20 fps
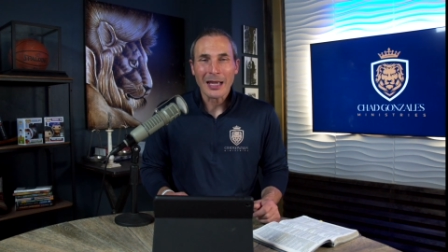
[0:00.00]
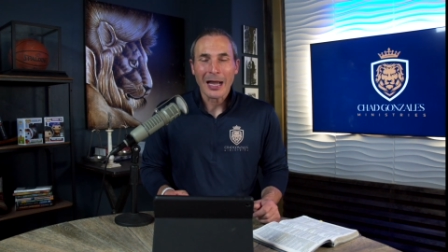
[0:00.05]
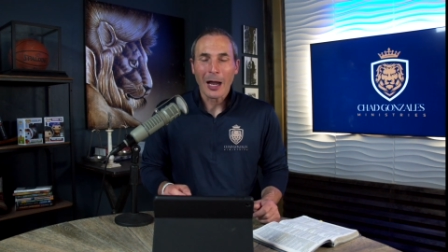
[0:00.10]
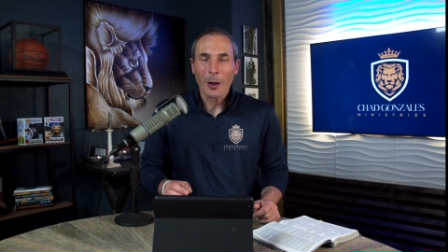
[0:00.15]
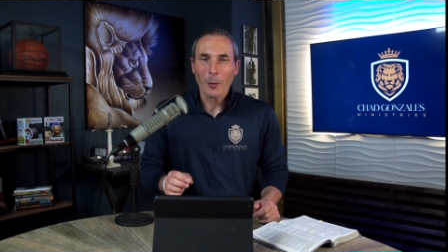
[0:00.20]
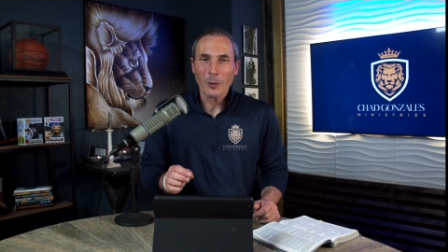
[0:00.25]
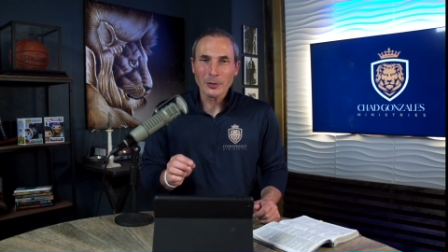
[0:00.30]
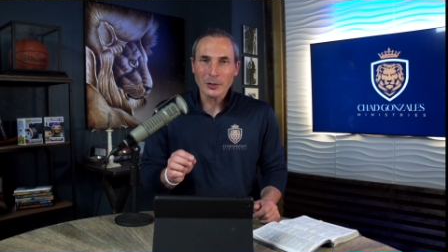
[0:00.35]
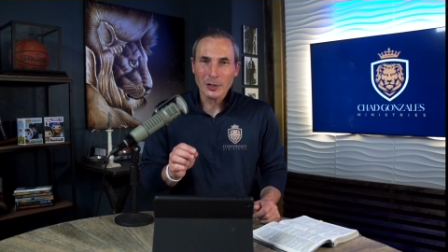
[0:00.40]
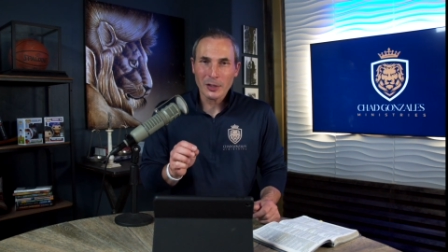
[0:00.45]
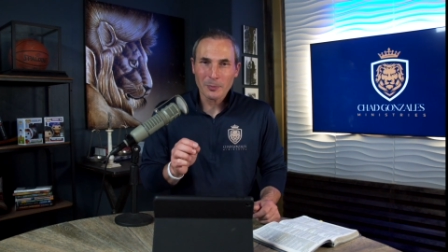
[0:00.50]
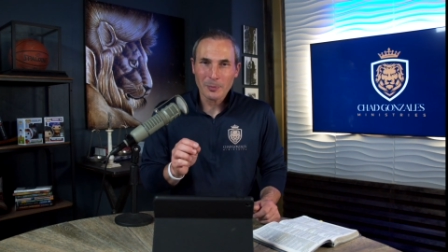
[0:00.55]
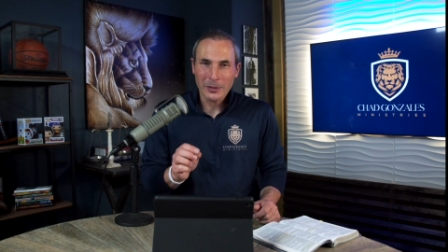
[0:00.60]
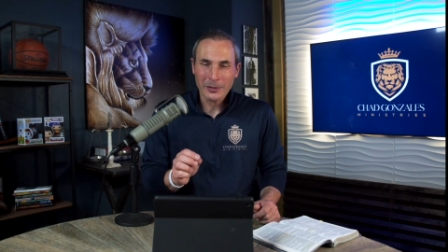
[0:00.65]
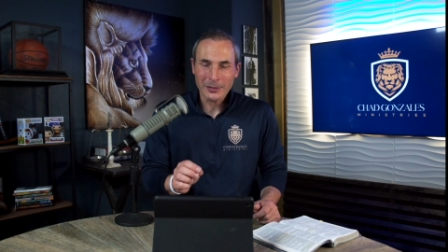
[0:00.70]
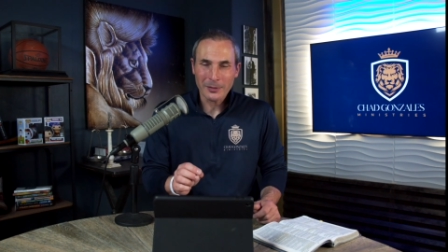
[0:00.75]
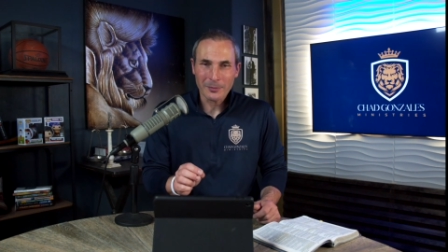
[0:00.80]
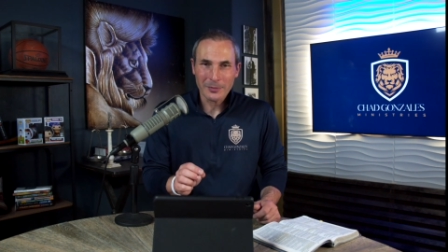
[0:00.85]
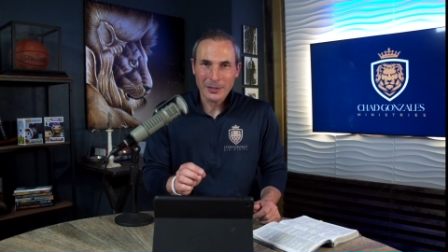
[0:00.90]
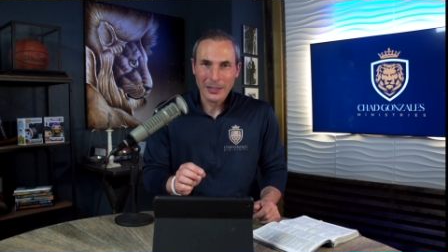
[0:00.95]
I want you to spend
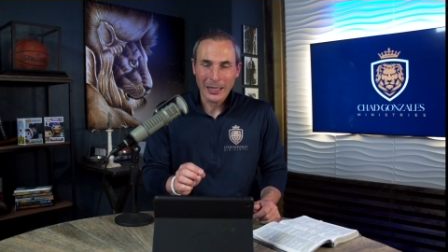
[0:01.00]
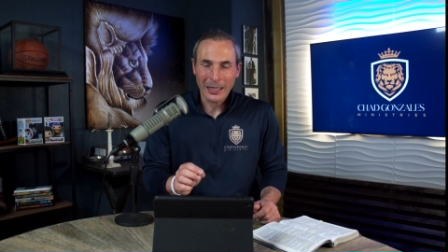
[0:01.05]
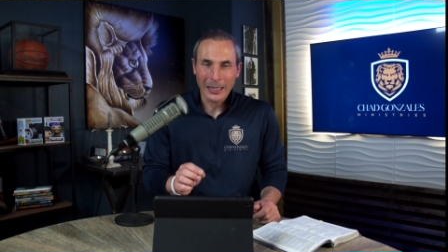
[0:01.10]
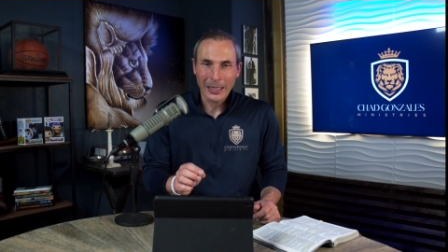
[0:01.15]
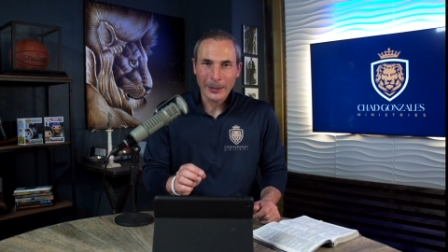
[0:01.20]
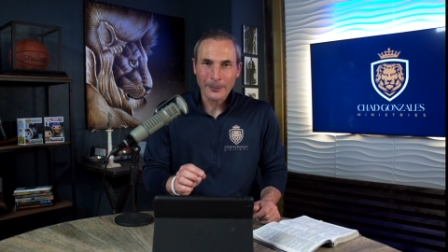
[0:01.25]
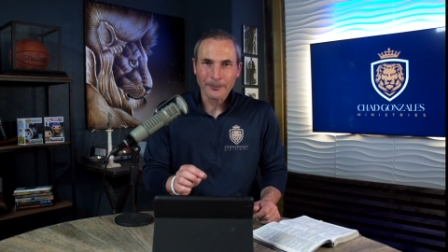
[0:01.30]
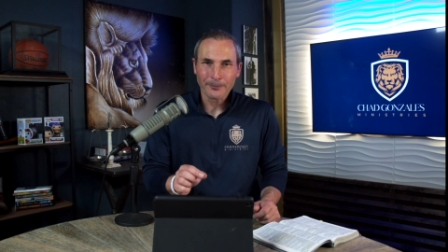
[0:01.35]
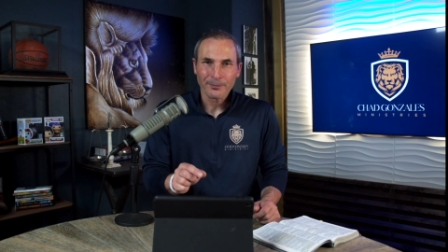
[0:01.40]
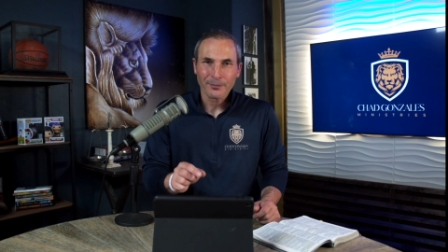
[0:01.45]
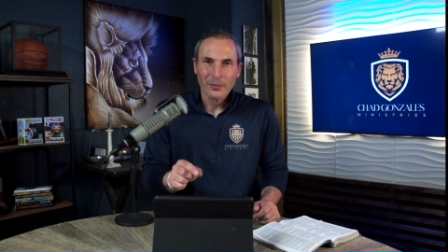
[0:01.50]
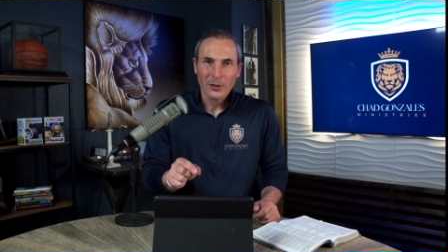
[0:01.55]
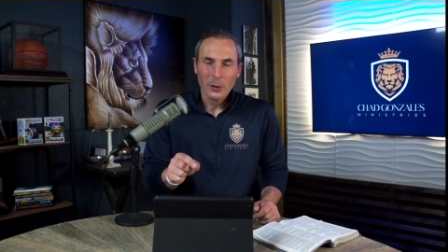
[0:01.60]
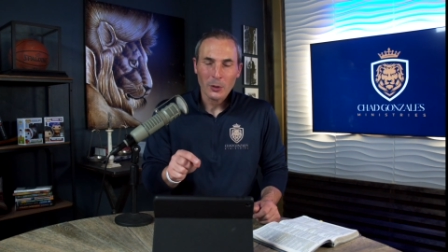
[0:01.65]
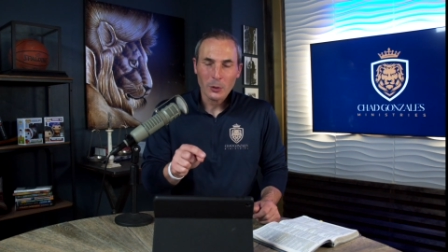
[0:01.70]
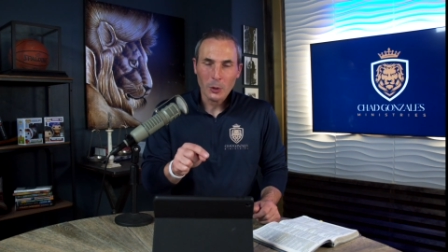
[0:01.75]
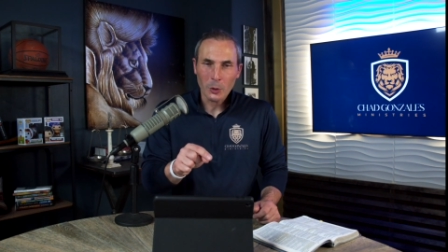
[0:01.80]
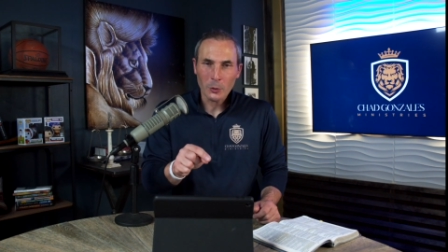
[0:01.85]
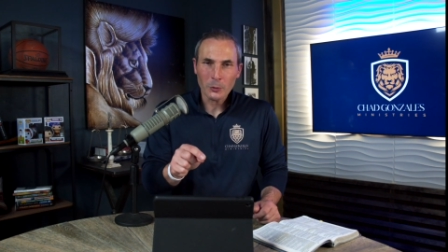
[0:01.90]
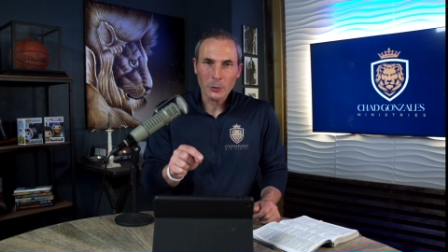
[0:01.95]
some time,
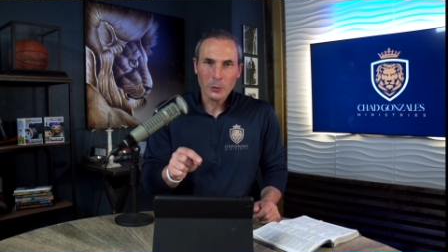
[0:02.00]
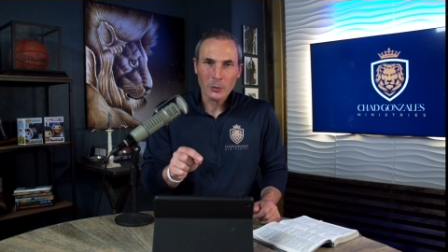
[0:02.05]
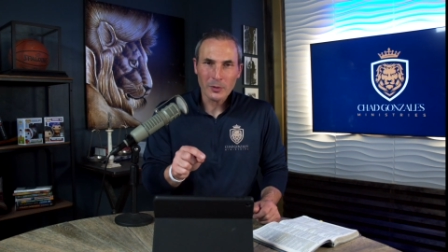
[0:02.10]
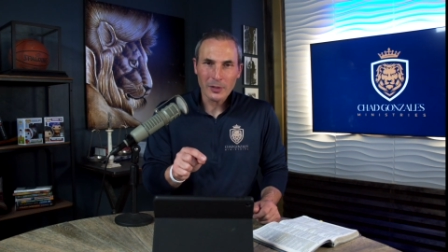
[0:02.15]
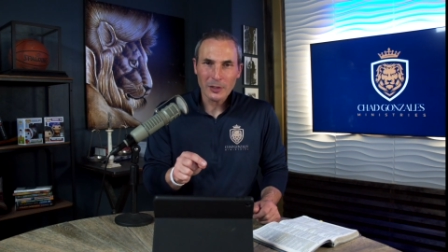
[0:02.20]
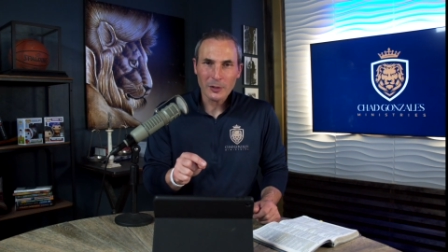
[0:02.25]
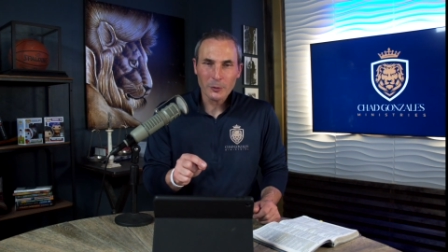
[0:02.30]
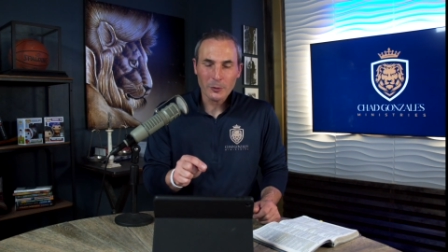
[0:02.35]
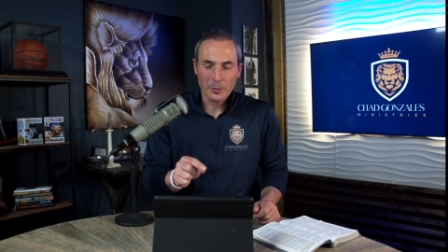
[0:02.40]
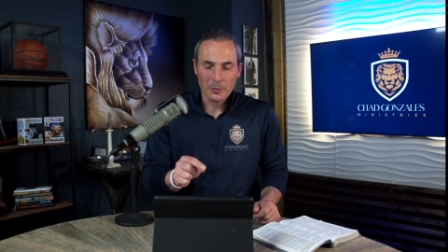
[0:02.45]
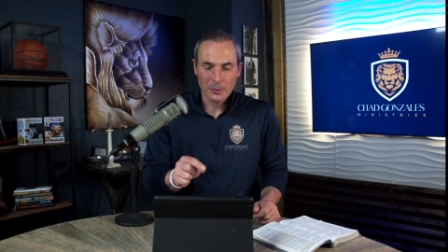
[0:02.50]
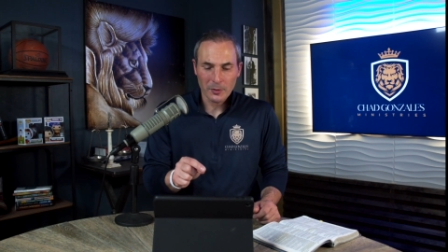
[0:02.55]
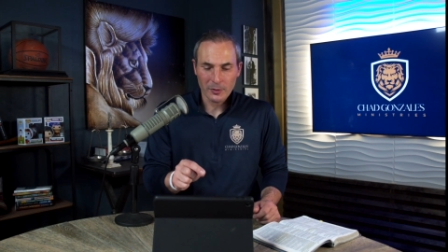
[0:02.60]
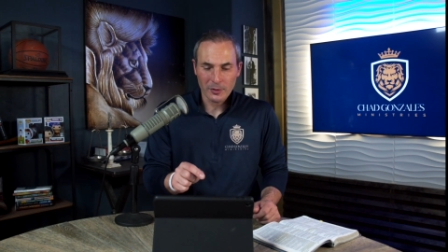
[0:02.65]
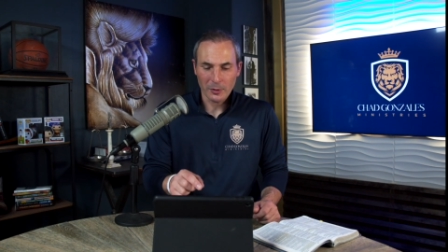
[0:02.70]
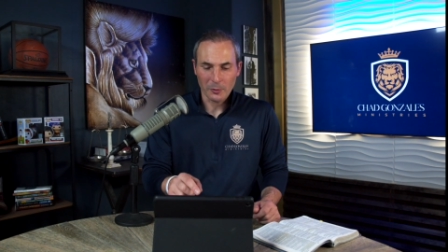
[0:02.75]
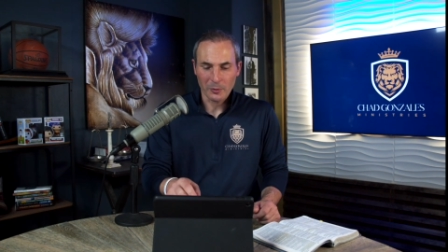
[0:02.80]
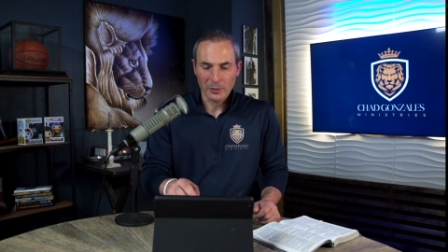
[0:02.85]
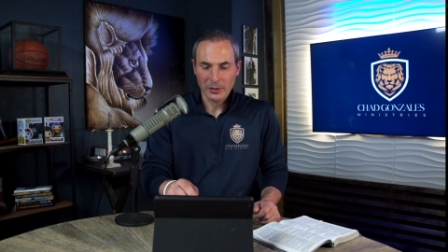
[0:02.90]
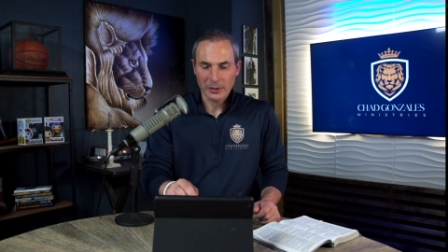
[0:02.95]
go through these scriptures
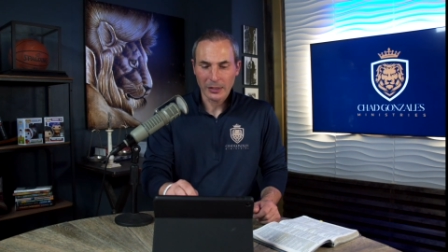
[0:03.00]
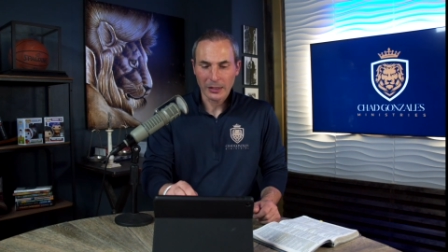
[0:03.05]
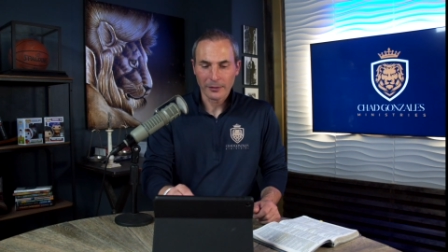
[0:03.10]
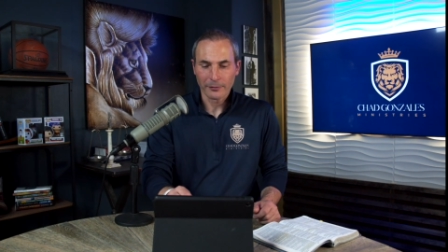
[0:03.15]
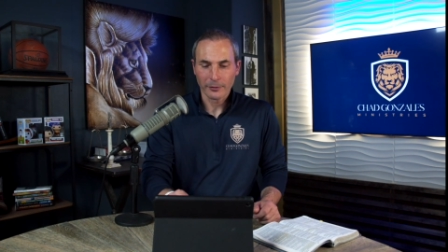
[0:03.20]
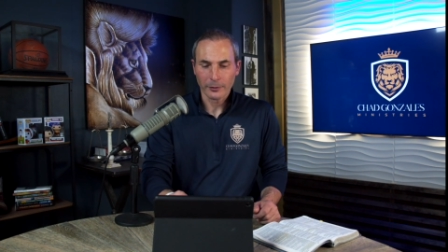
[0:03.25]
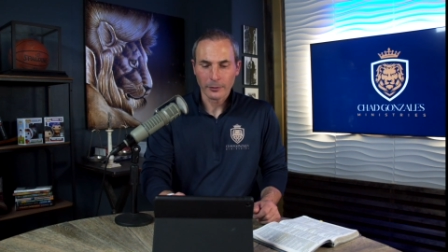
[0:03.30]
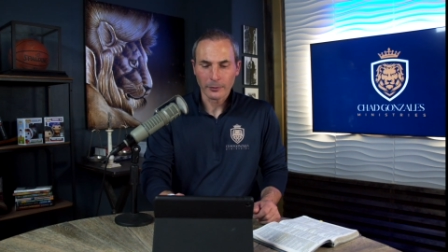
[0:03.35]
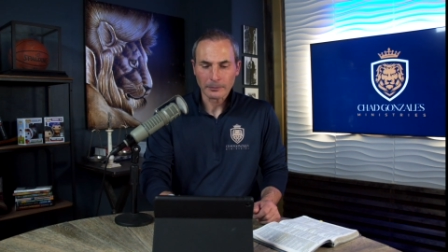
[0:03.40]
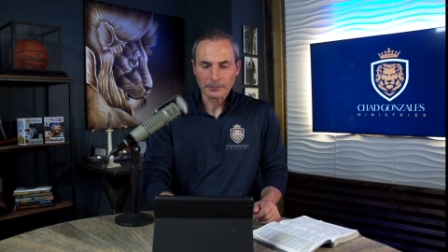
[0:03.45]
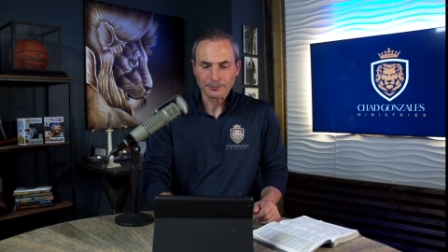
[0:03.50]
that we gave you.